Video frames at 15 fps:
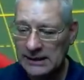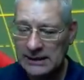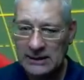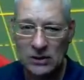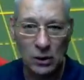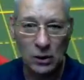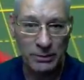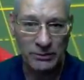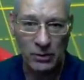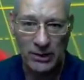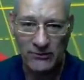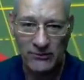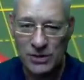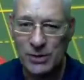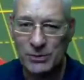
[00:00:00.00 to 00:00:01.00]
copyright
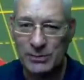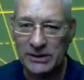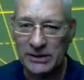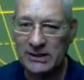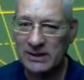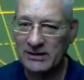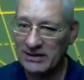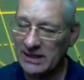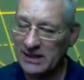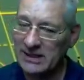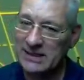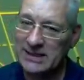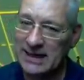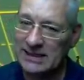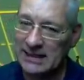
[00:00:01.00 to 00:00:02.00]
infringement. And if they
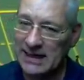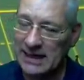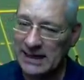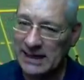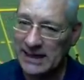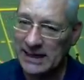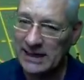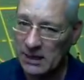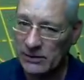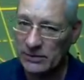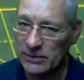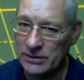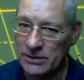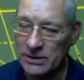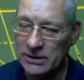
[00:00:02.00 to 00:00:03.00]
detect any
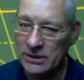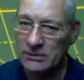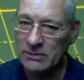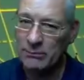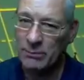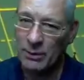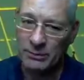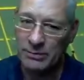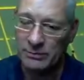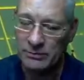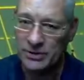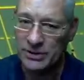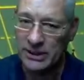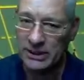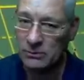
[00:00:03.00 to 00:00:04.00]
current pop
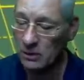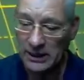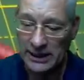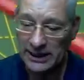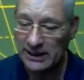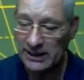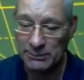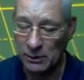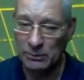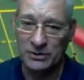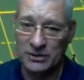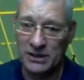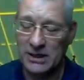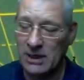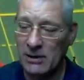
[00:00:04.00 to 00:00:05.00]
music, well, any pop
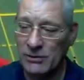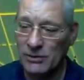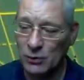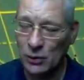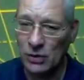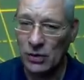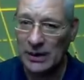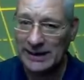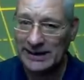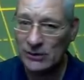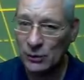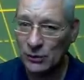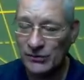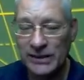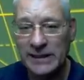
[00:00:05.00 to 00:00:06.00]
music, current or not, in
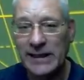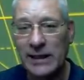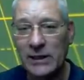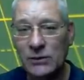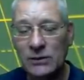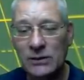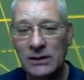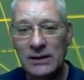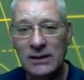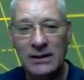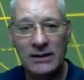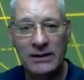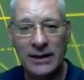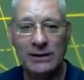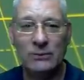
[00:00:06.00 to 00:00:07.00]
your video,
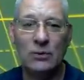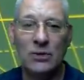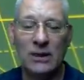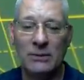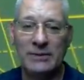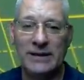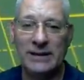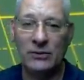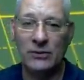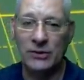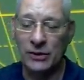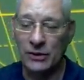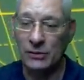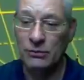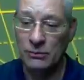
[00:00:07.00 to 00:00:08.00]
they will come down on
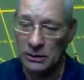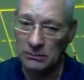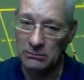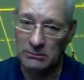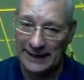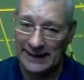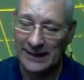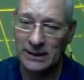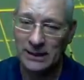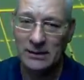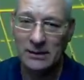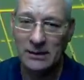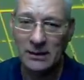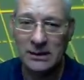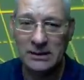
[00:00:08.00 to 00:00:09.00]
you, well, me,
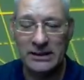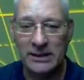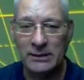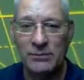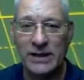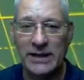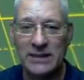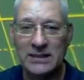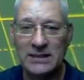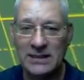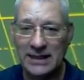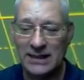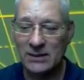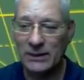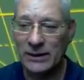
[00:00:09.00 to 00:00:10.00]
like a ton of bricks and
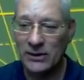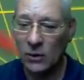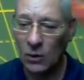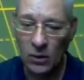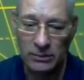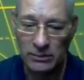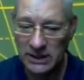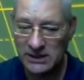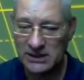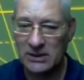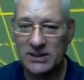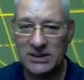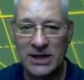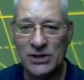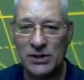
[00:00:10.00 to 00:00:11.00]
take away all the
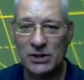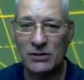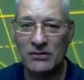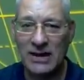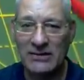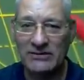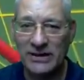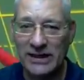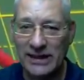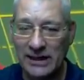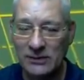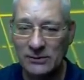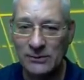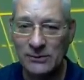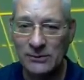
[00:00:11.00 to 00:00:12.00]
monetization of that video